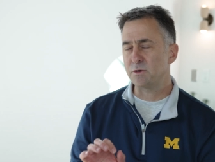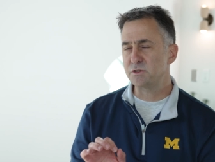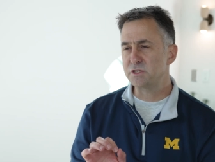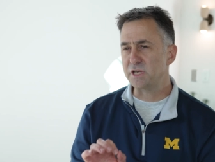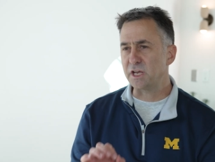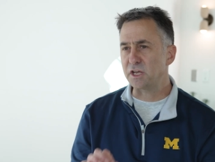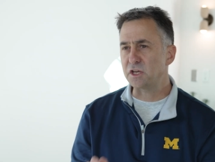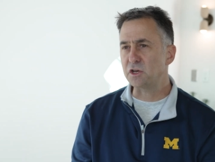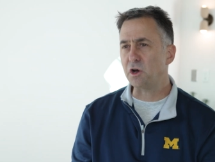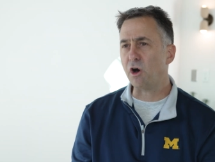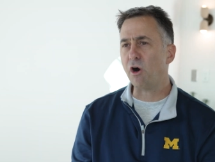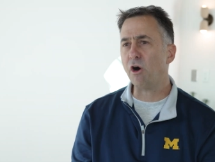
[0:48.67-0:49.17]
would
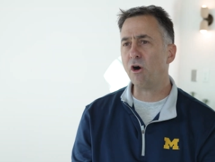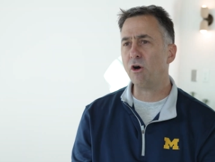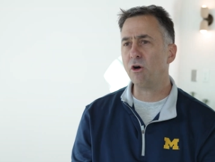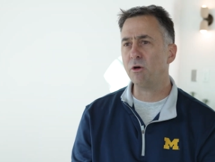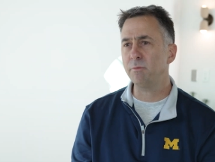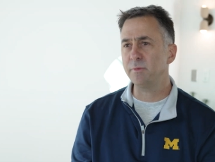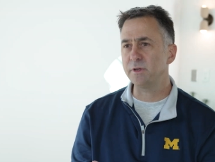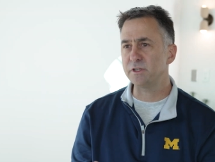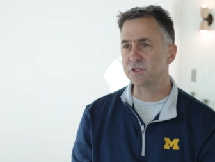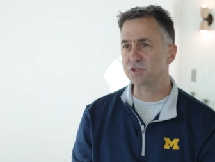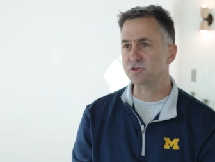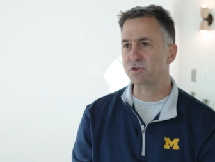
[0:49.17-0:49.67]
say,
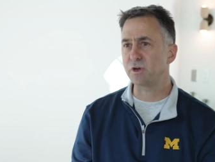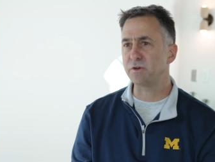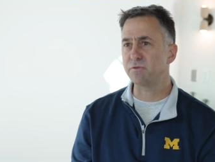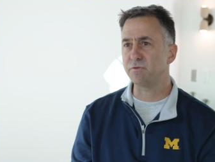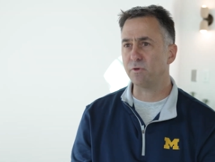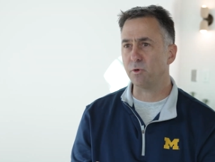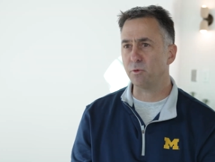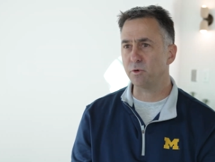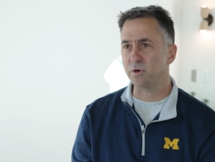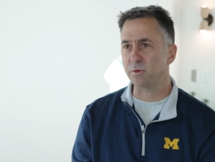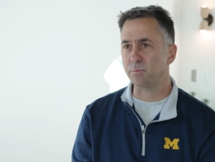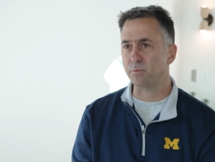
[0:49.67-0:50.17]
calm and
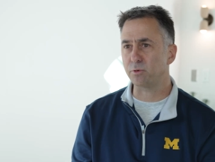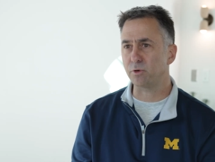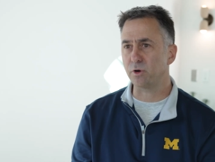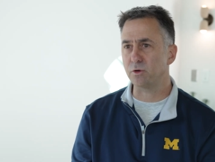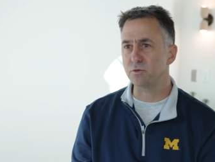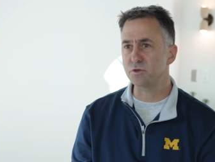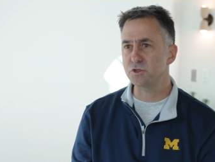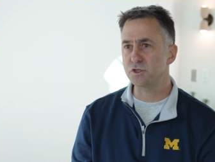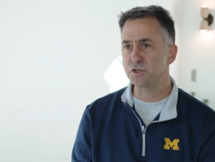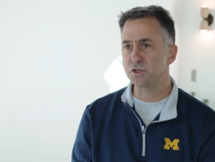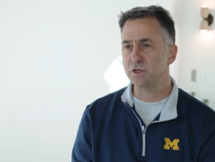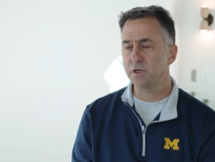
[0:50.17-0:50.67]
straightforward
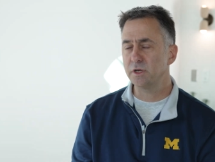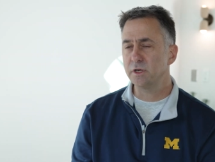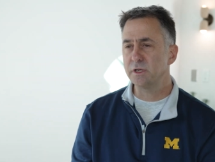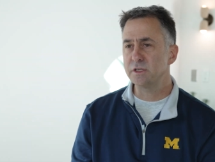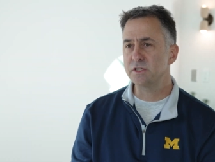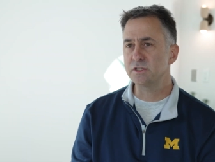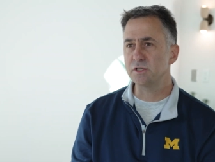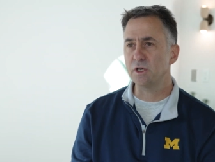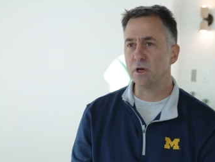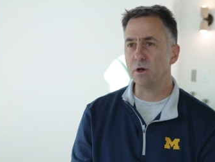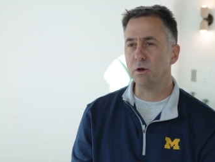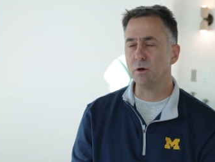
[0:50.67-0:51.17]
approach.
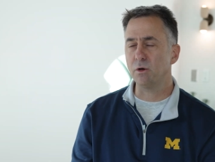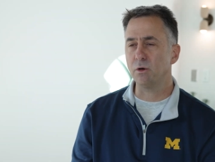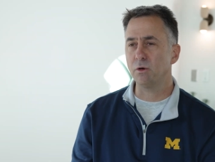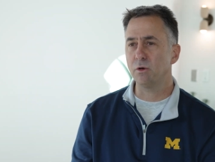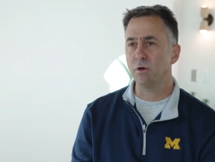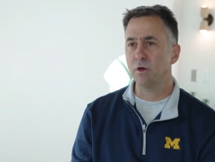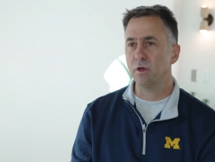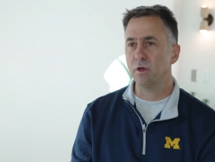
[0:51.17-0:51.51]
So